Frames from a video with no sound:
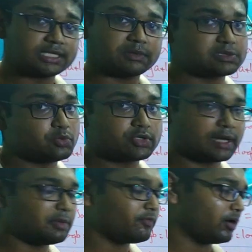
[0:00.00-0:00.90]
syllabus
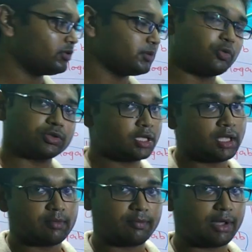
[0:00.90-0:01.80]
book can be found in both
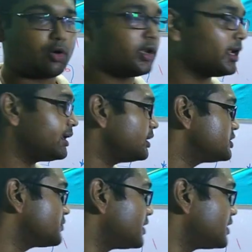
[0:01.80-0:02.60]
Bengali and English